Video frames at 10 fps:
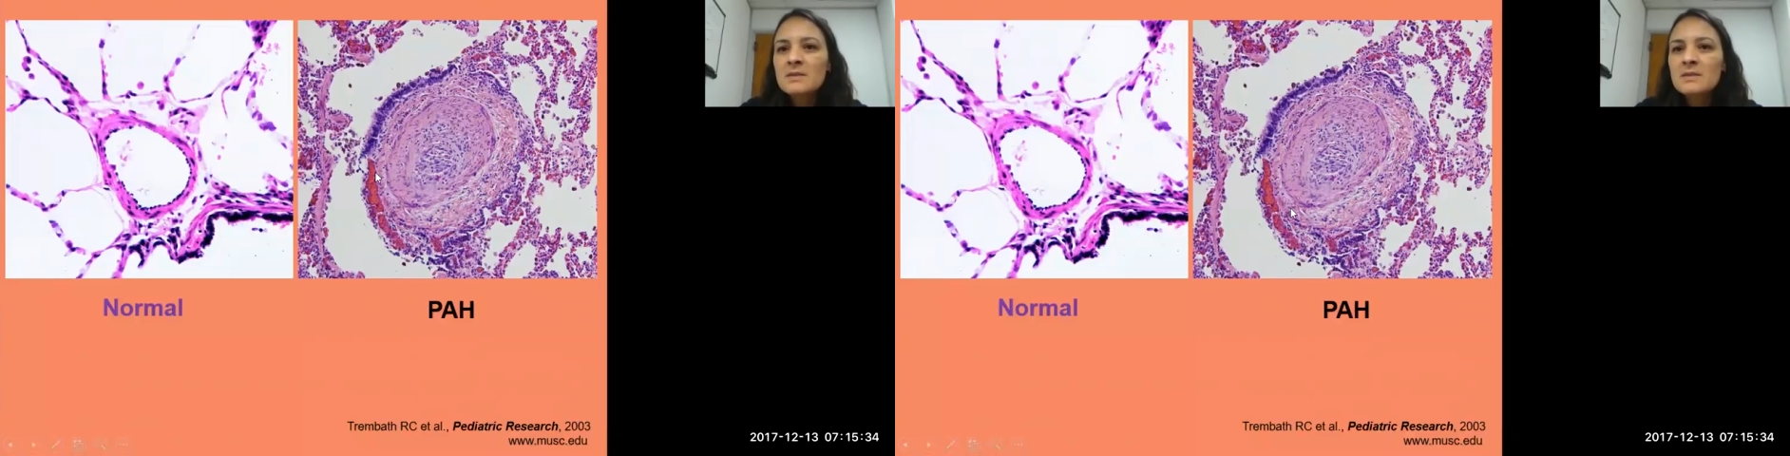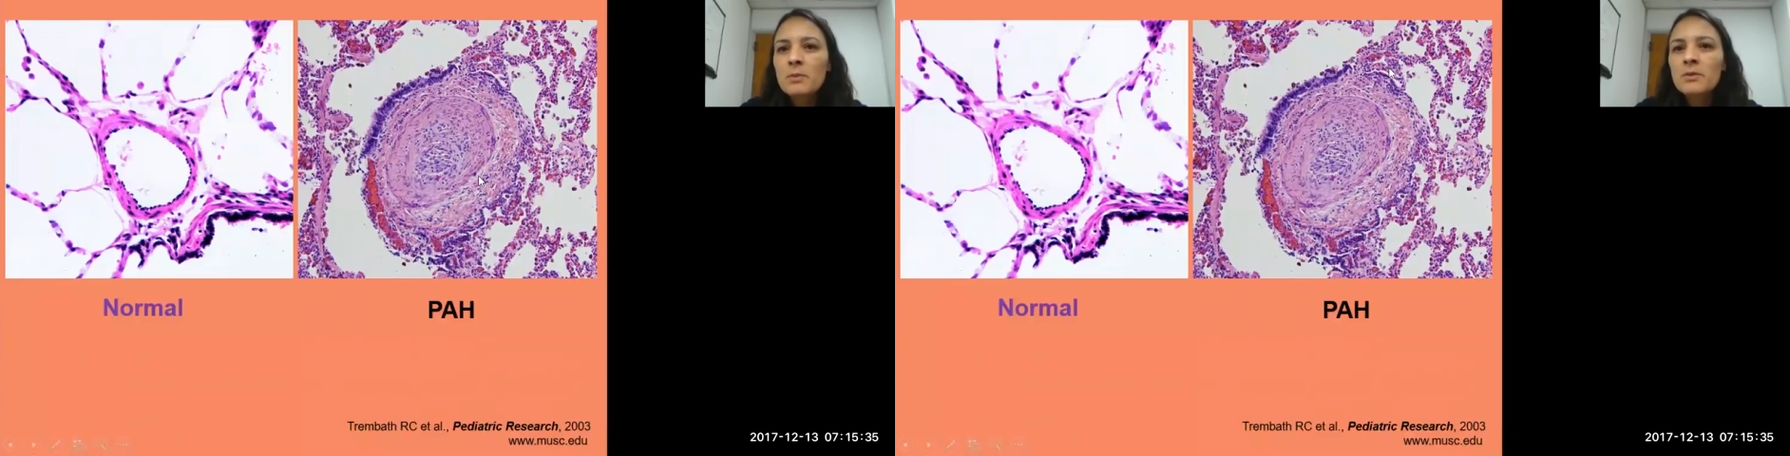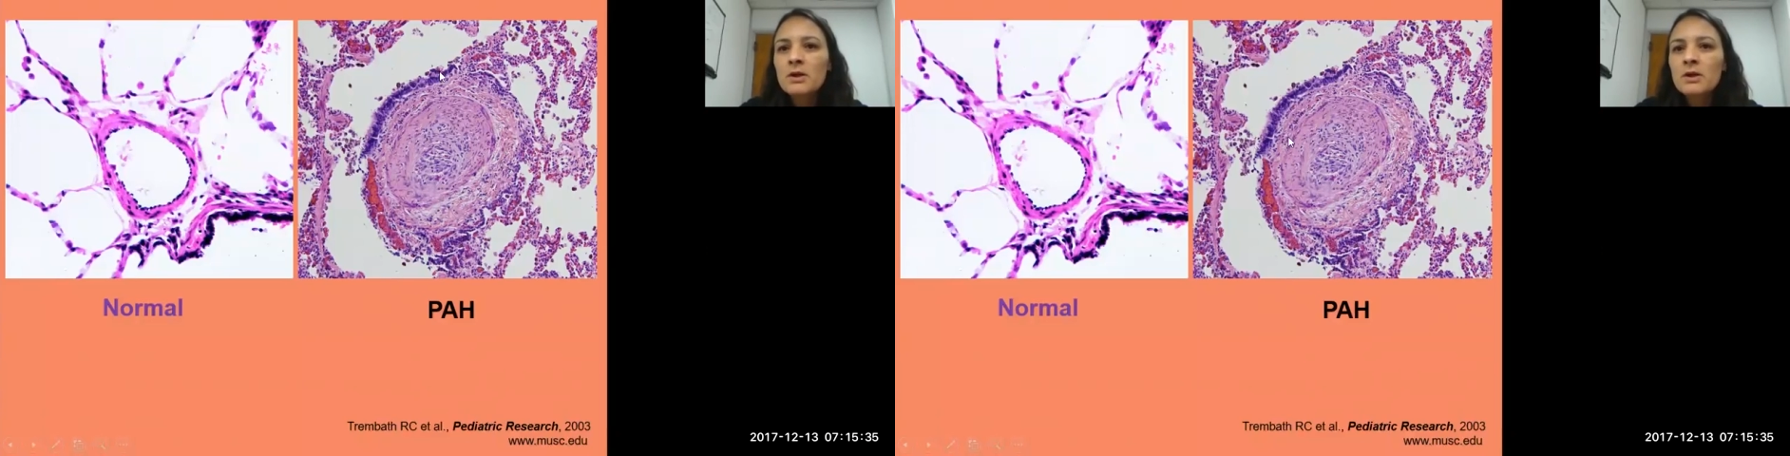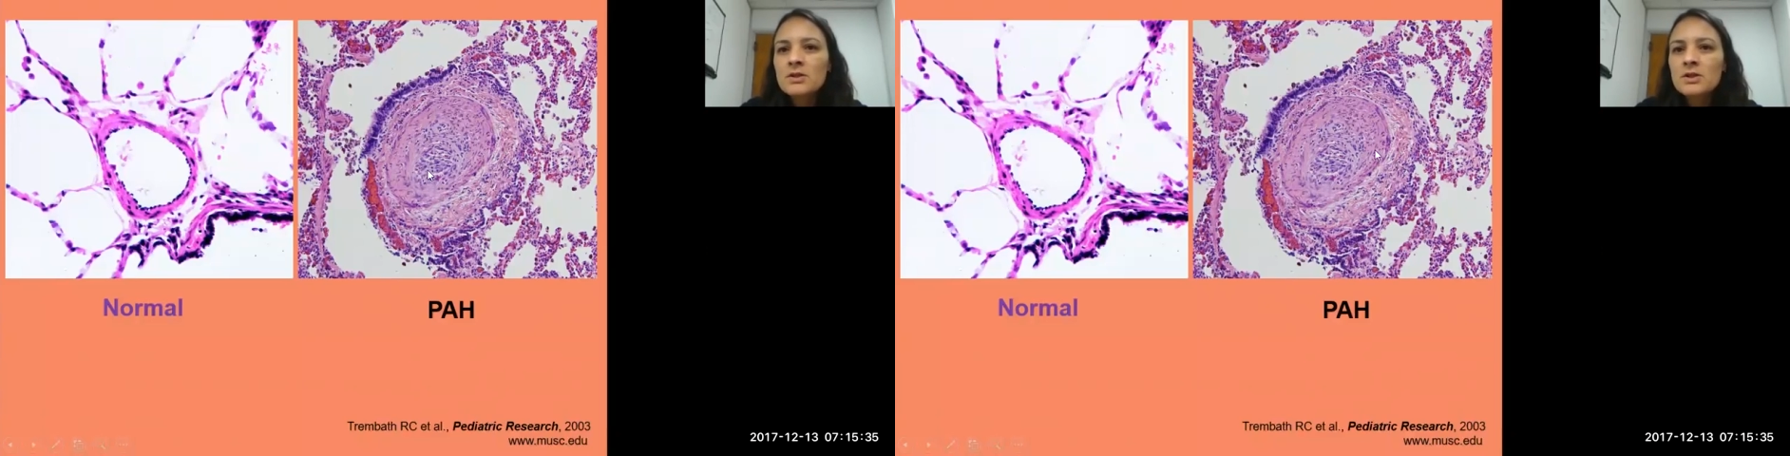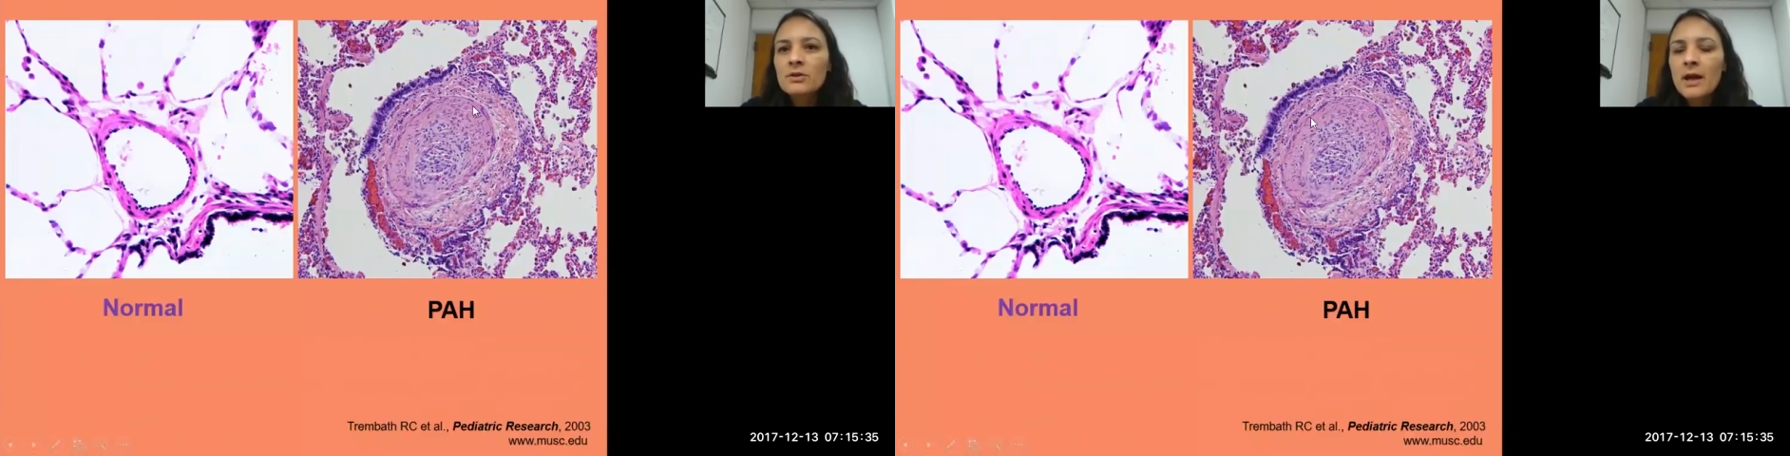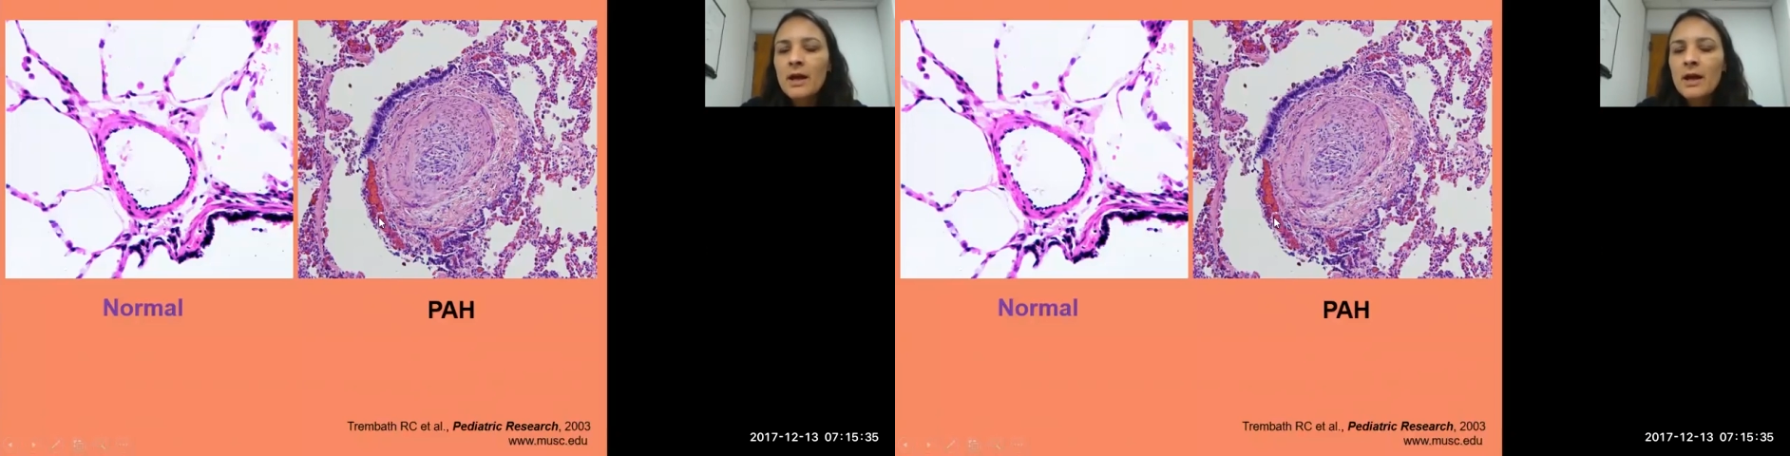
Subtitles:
is pulmonary arterial